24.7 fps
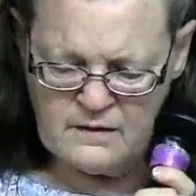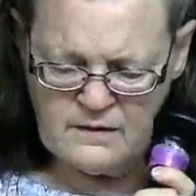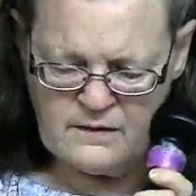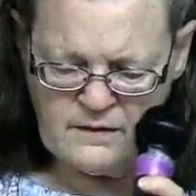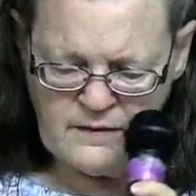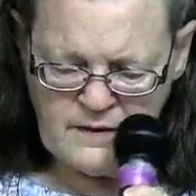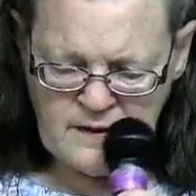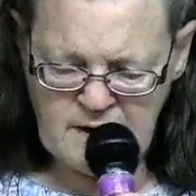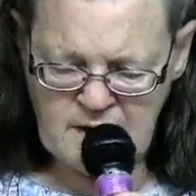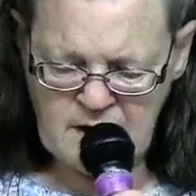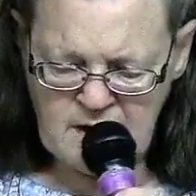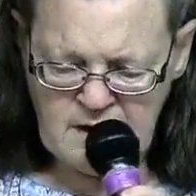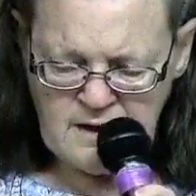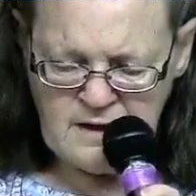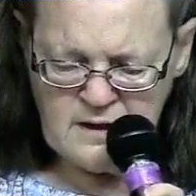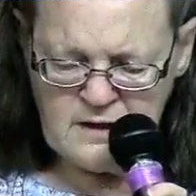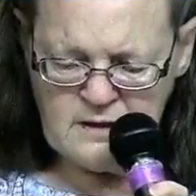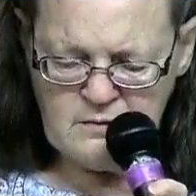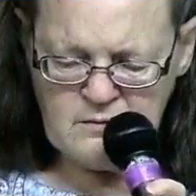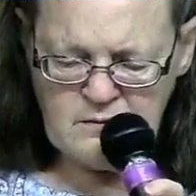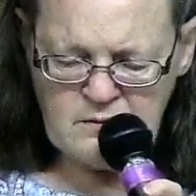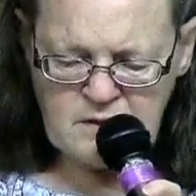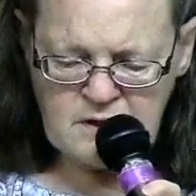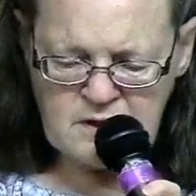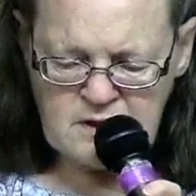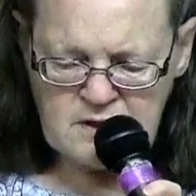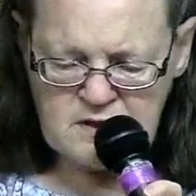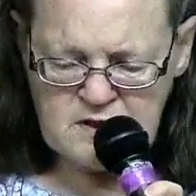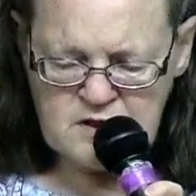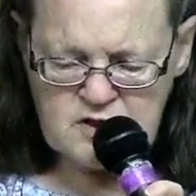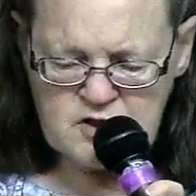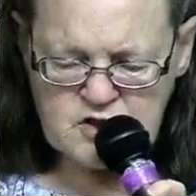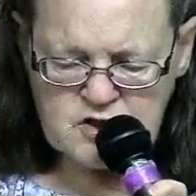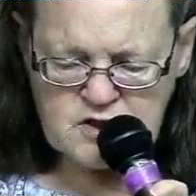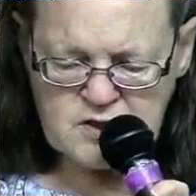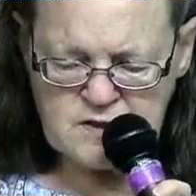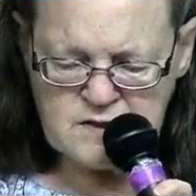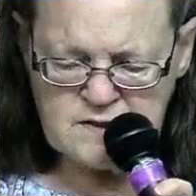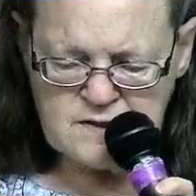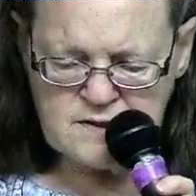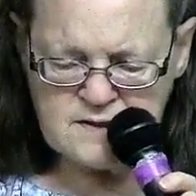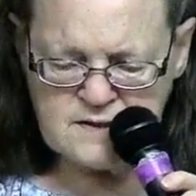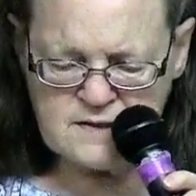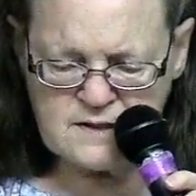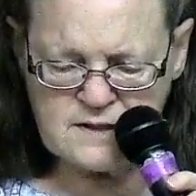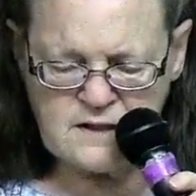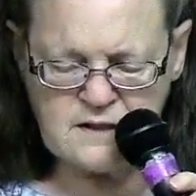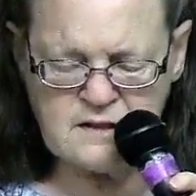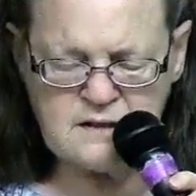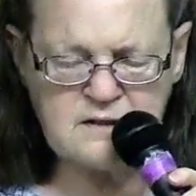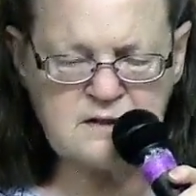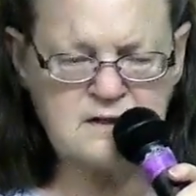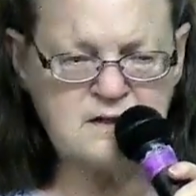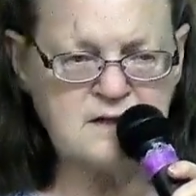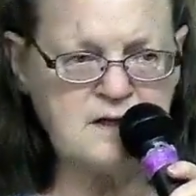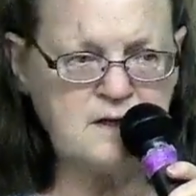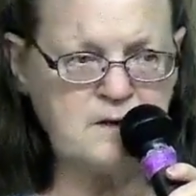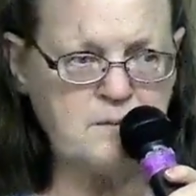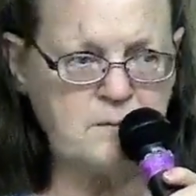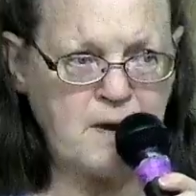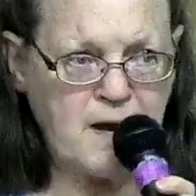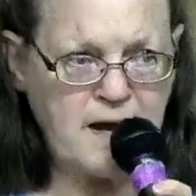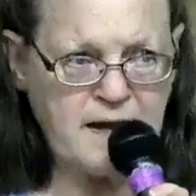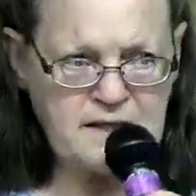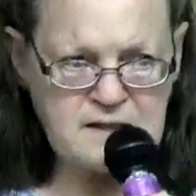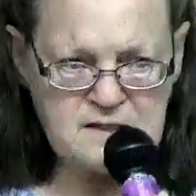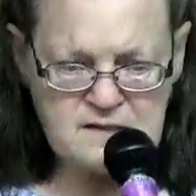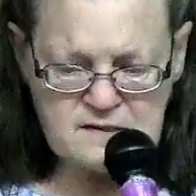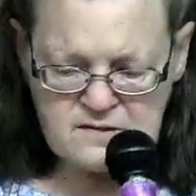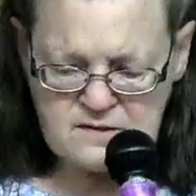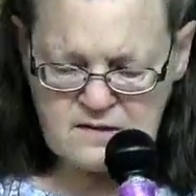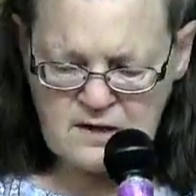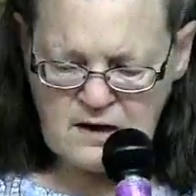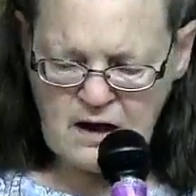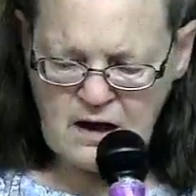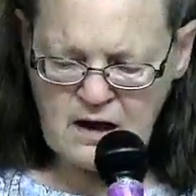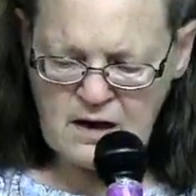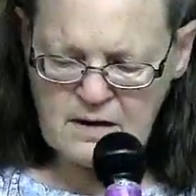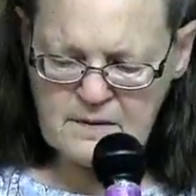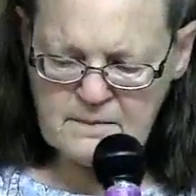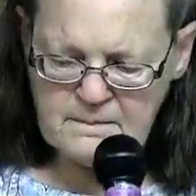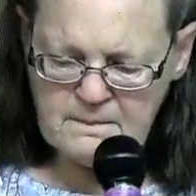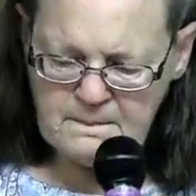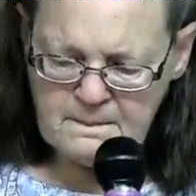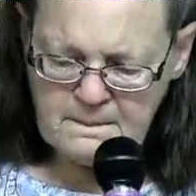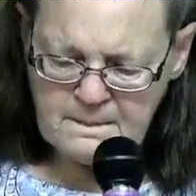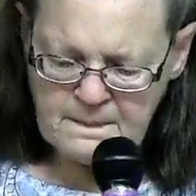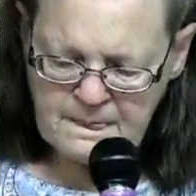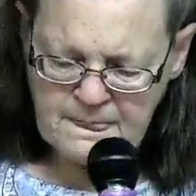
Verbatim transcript: the conditions in Nehemiah's time.